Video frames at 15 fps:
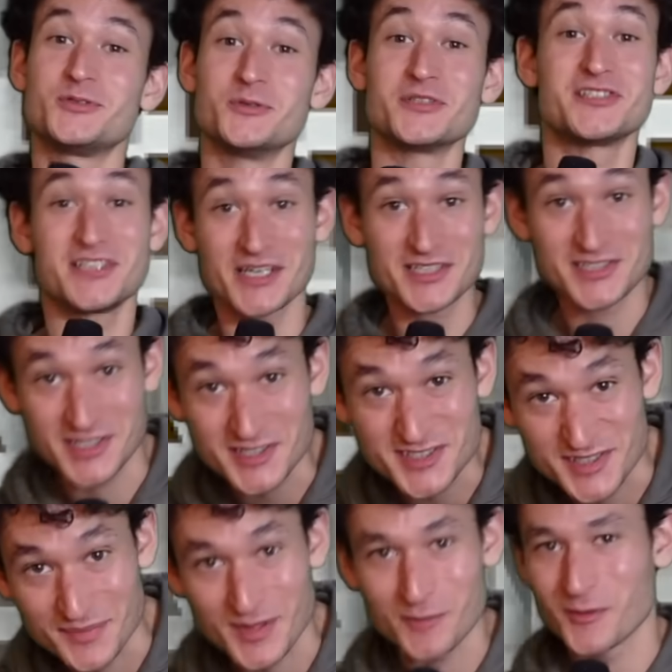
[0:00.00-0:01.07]
to a sick
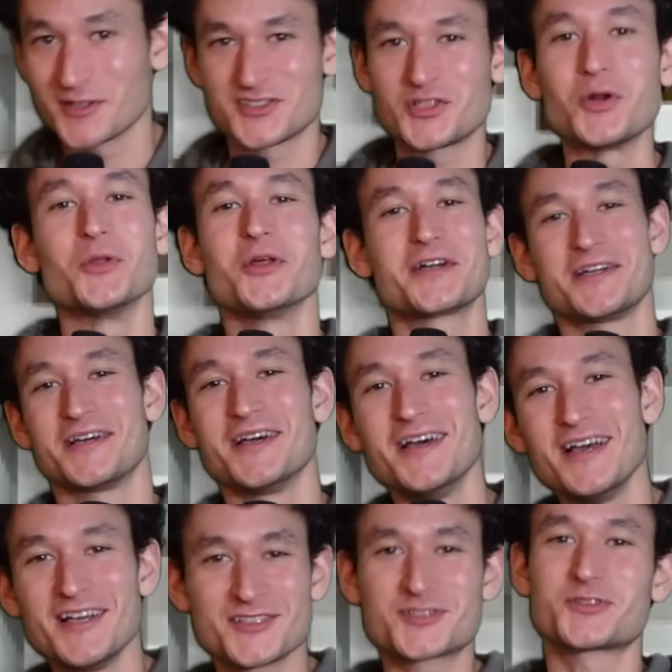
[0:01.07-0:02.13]
system that wants you to look at a
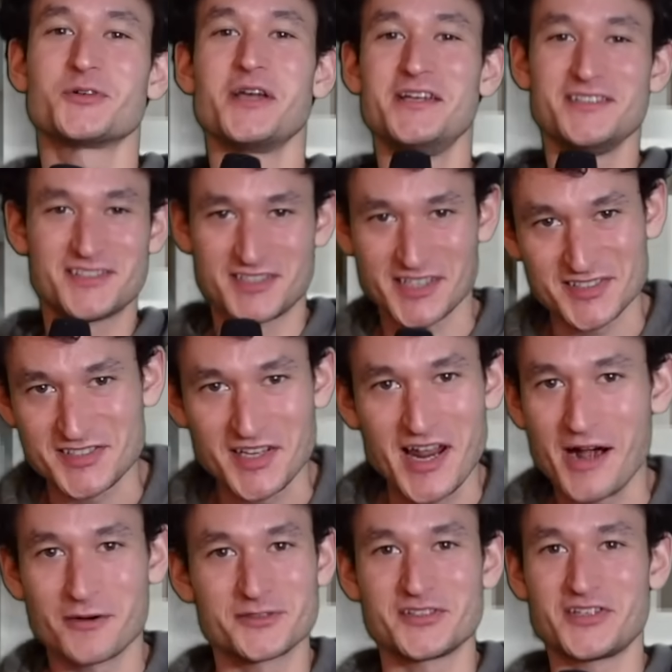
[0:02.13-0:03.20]
screen 16
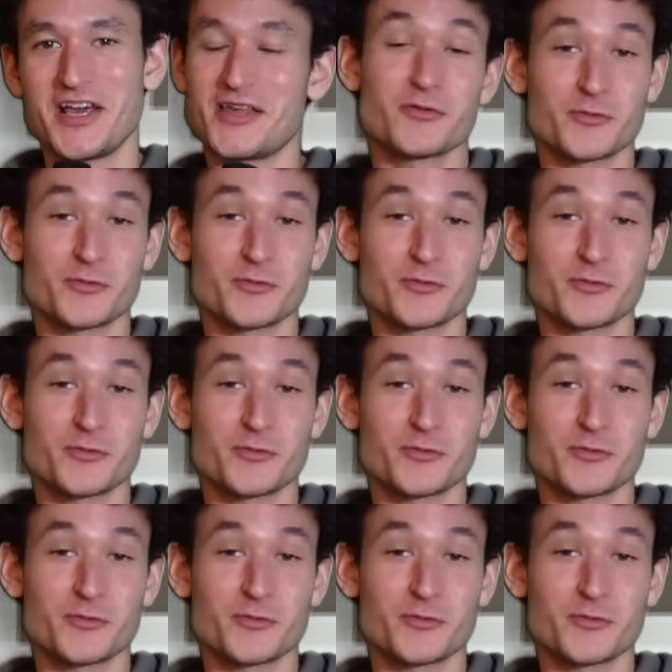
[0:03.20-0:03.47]
hours a day.